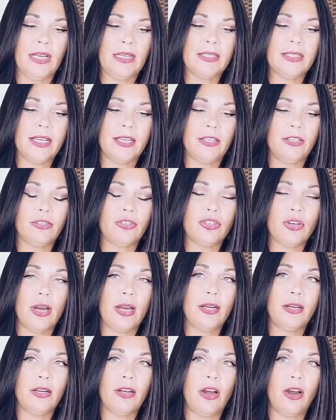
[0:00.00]
It's like you're
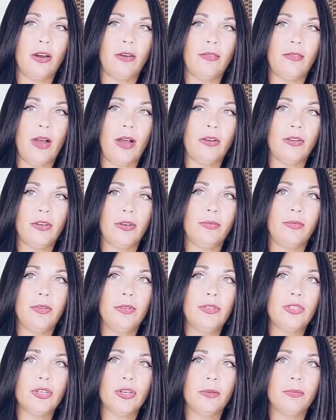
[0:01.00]
trying to carve out your
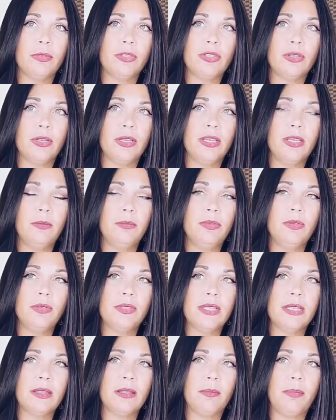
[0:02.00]
future, but you keep
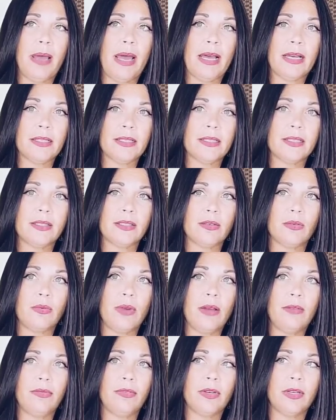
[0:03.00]
using the past as a
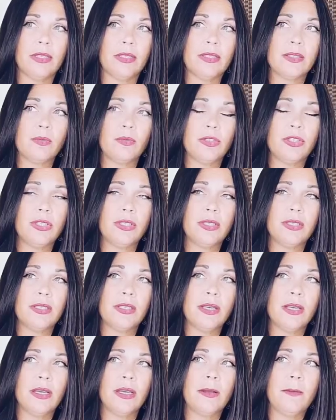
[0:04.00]
reference, which is